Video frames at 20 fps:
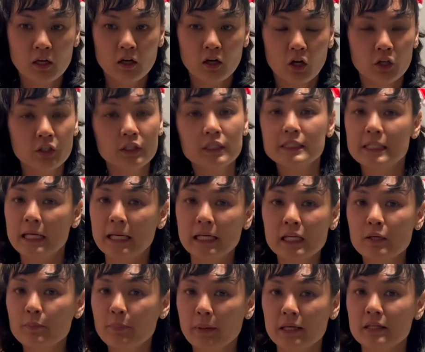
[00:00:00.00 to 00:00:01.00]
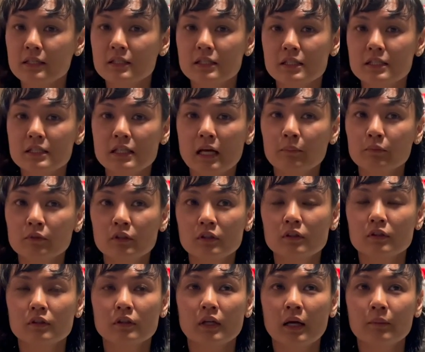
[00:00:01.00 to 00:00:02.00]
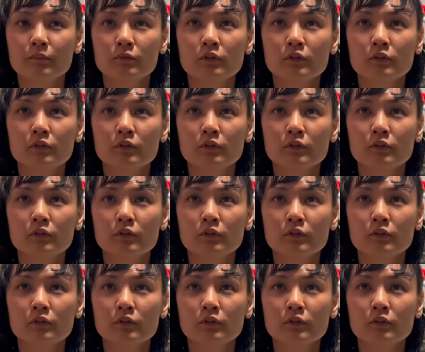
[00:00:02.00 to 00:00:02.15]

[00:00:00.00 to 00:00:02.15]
On a daily basis, I'm not